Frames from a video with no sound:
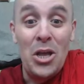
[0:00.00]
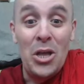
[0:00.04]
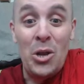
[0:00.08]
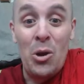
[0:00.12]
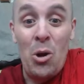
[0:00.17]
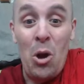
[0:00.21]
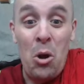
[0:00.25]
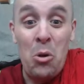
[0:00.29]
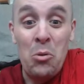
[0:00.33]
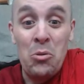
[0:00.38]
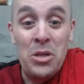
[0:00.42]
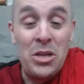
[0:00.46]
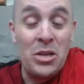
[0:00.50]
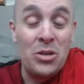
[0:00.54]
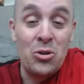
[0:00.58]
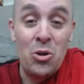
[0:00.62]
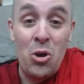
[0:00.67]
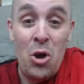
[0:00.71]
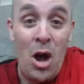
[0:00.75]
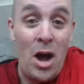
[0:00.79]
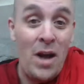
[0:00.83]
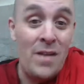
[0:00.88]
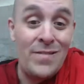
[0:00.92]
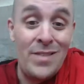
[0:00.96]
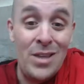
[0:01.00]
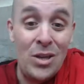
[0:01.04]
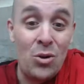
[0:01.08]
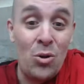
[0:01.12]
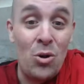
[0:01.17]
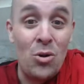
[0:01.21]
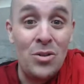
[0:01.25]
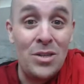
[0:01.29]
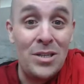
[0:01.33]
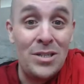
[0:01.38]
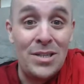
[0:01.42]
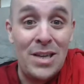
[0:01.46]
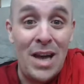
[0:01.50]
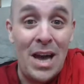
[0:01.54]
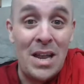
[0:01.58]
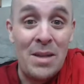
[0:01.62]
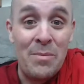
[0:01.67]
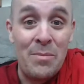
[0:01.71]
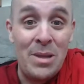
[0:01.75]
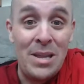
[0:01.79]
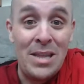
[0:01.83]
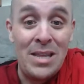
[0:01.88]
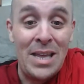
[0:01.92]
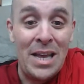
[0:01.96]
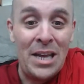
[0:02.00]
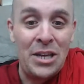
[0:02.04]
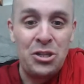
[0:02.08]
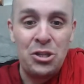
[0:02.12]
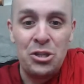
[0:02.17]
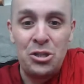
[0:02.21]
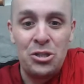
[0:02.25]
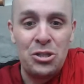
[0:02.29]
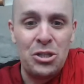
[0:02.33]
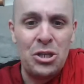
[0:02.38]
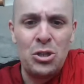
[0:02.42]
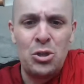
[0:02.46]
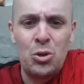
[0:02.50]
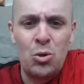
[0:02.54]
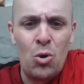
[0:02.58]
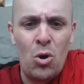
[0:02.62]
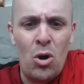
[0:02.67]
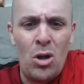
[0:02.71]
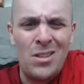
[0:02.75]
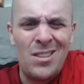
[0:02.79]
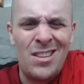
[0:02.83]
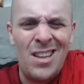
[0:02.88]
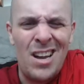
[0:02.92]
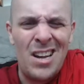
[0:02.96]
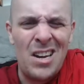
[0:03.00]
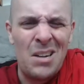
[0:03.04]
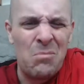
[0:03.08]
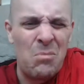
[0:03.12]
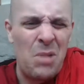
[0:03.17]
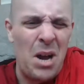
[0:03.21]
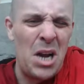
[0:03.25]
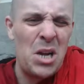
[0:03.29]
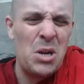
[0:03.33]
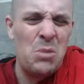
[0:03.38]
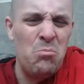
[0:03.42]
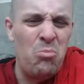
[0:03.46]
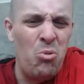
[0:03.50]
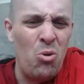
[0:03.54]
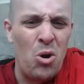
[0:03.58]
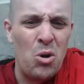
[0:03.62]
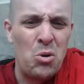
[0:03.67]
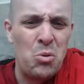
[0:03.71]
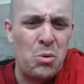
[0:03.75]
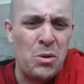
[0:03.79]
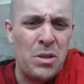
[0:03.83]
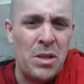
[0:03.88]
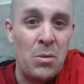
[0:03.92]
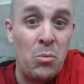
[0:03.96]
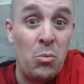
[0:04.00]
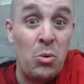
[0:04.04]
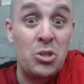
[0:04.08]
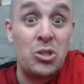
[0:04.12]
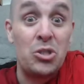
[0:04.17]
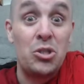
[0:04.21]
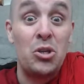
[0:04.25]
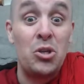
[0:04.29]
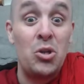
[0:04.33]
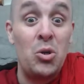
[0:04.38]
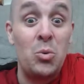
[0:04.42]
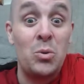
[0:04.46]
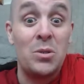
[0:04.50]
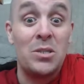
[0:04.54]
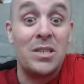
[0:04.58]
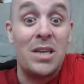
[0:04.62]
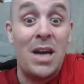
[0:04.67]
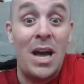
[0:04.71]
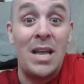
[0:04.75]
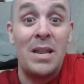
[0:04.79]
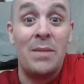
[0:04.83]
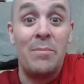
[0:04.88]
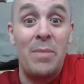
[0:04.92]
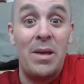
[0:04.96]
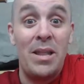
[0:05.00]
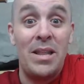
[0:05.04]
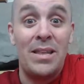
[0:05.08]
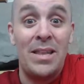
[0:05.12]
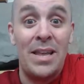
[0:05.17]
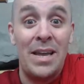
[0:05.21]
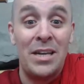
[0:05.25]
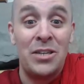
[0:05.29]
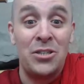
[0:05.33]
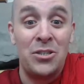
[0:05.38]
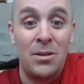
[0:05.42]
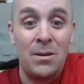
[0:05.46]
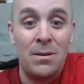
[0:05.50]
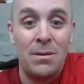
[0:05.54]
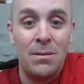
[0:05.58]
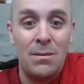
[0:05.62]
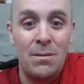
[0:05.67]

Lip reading: Oh, these are I did all these guided meditations. These are all done. I'm kind of bored with them. What's the newest guided meditation?